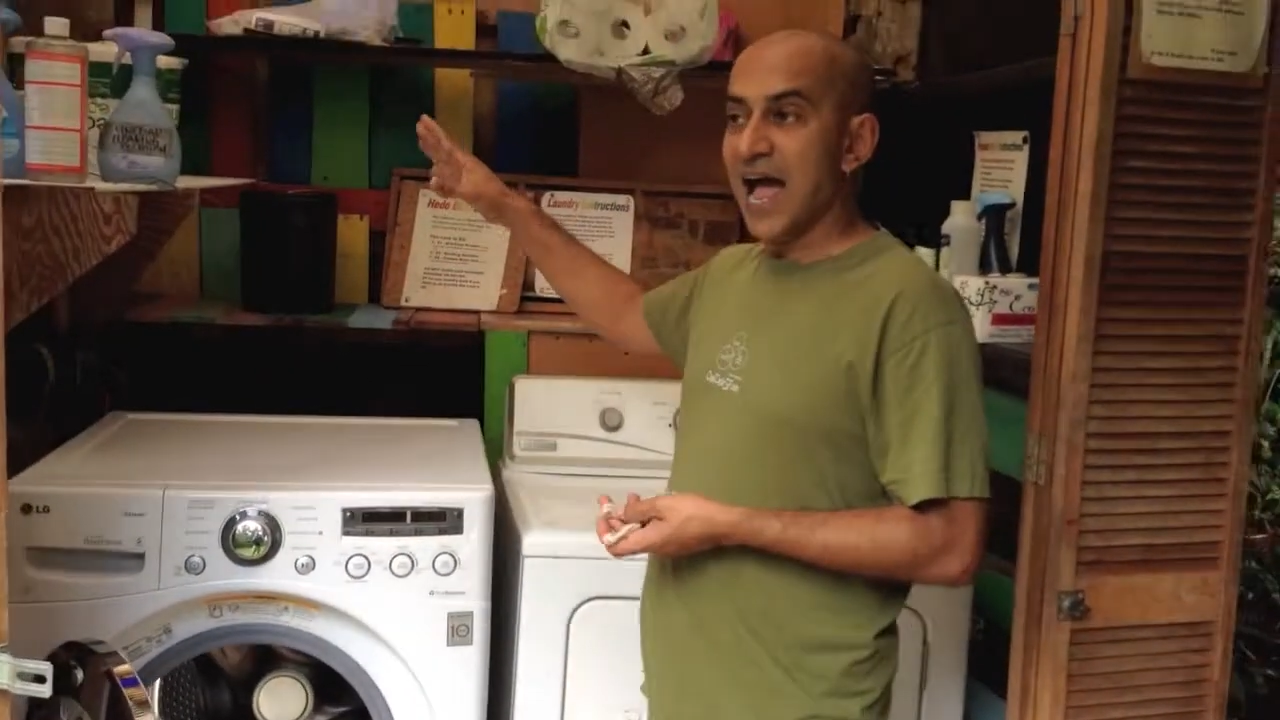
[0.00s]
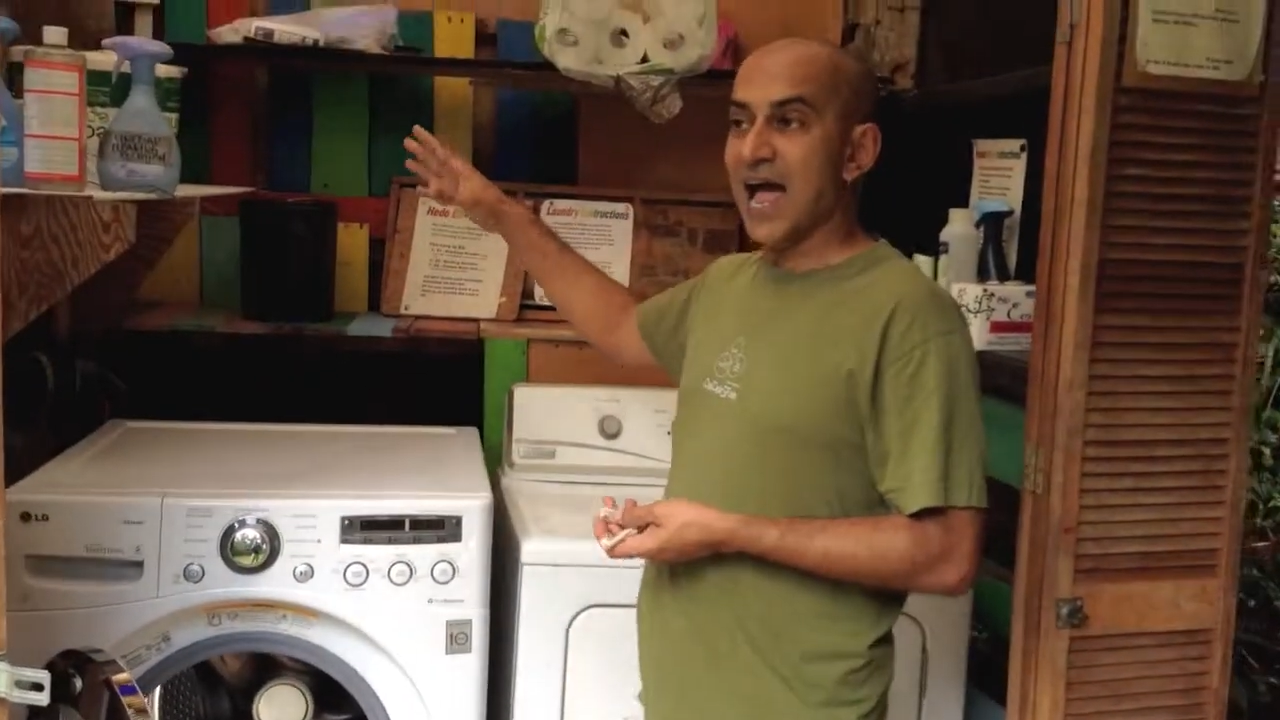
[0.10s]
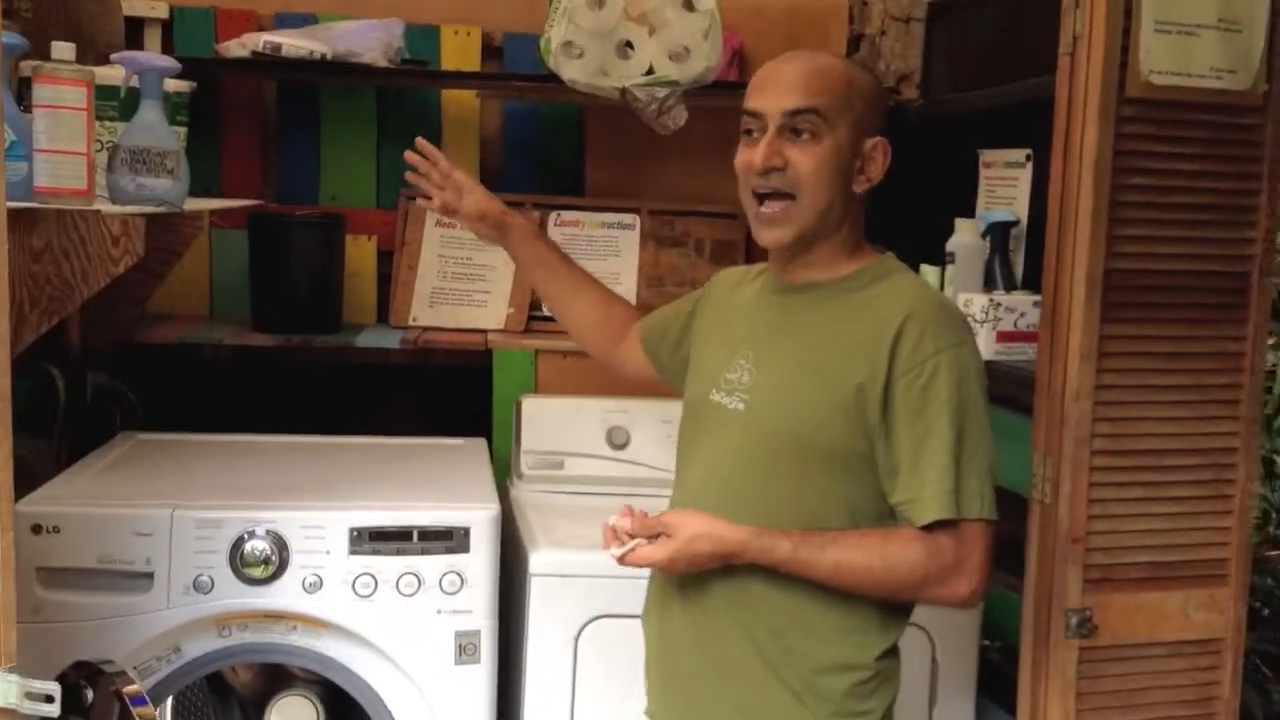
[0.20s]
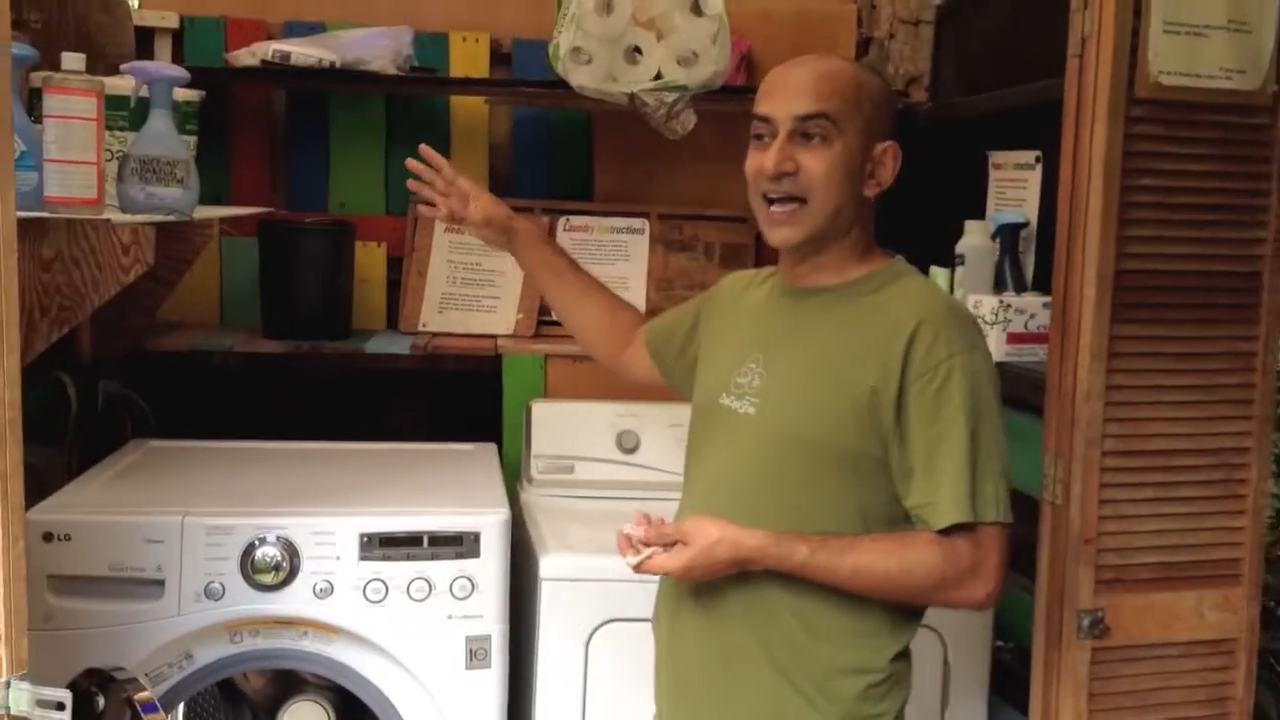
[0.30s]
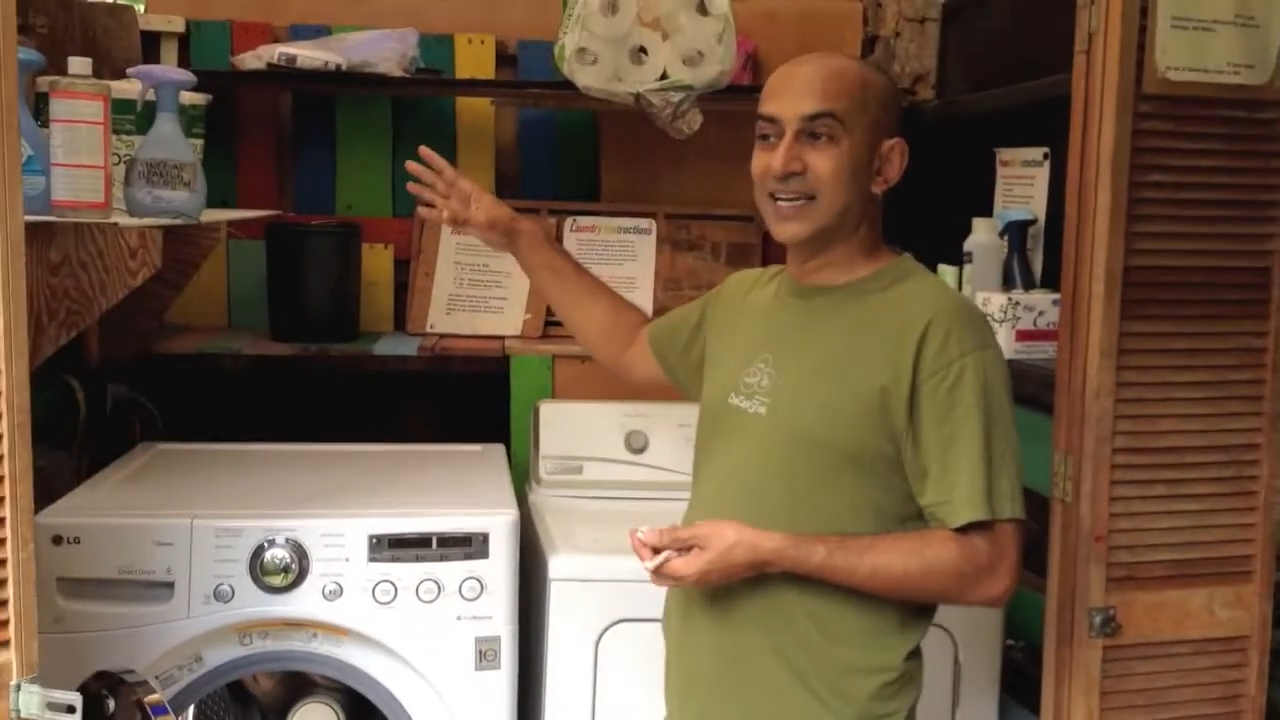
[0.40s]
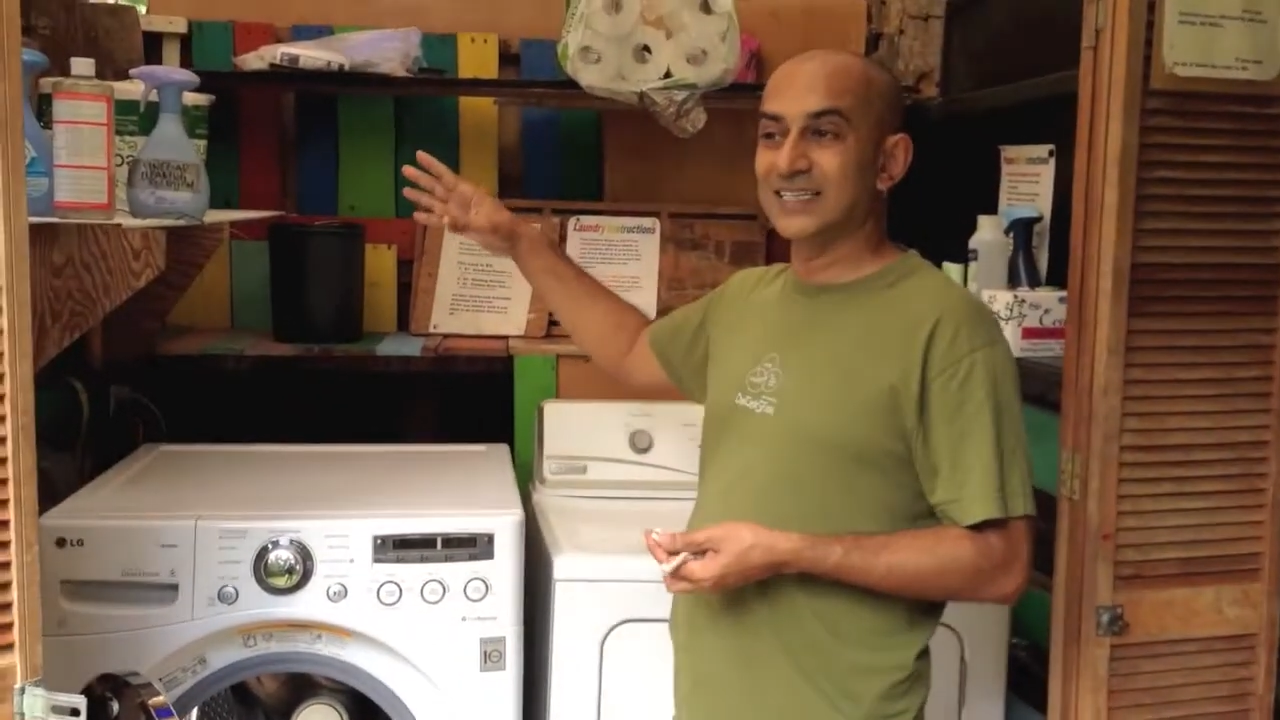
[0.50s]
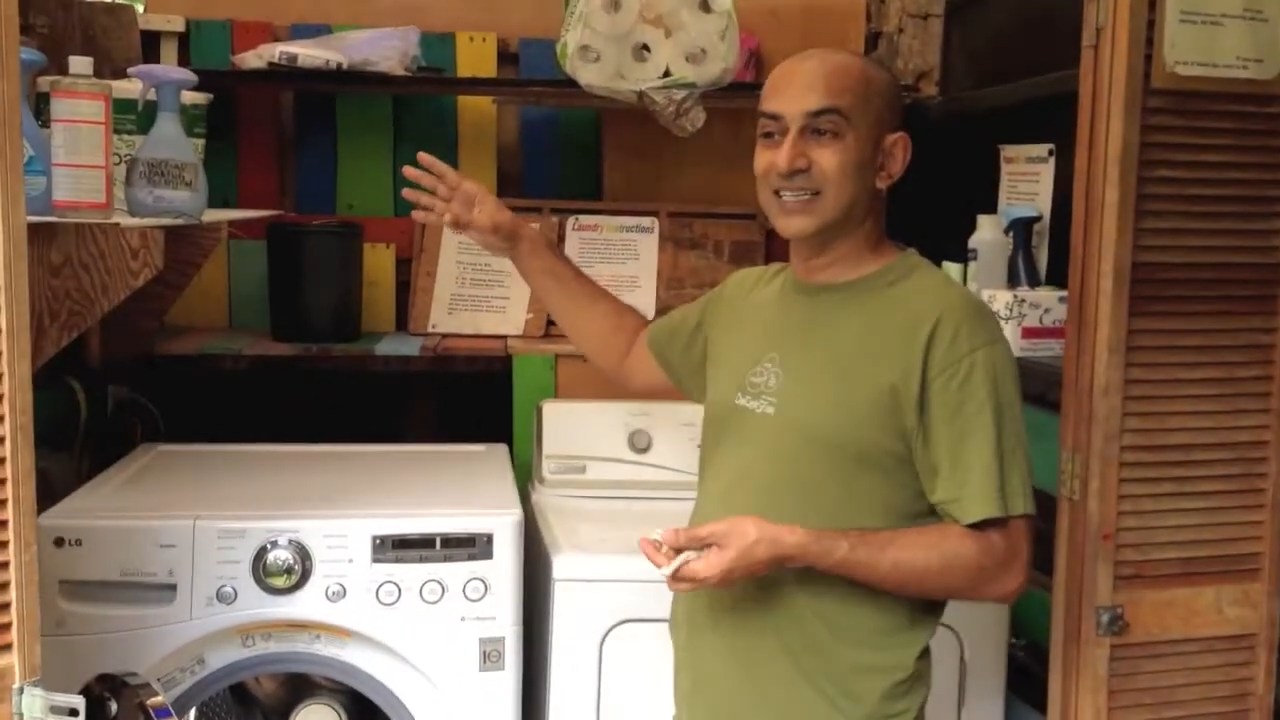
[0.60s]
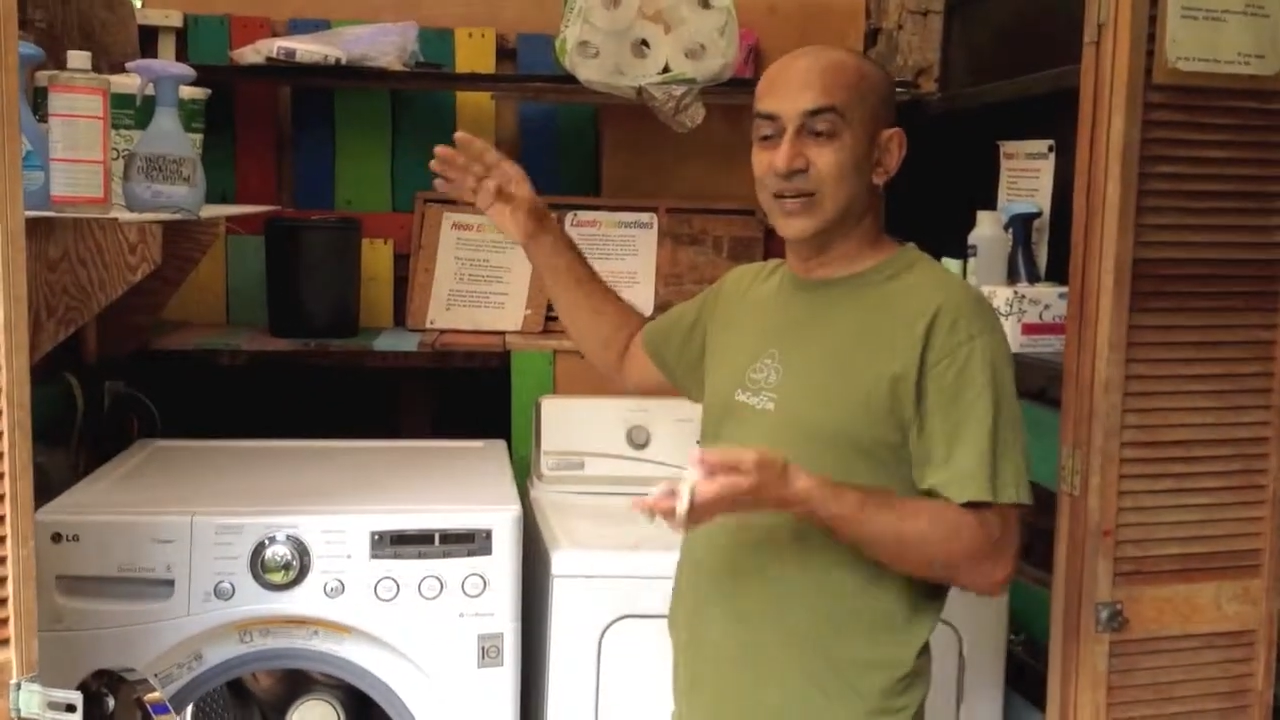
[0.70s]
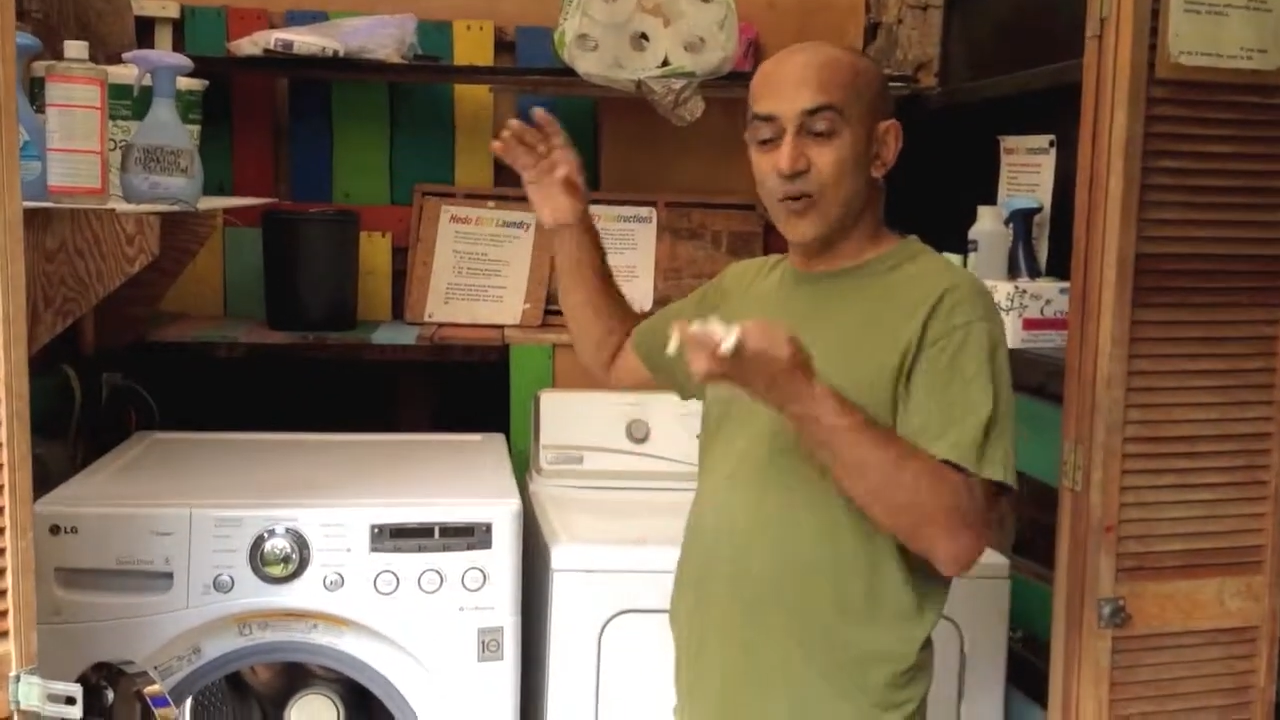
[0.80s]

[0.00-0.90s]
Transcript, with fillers: and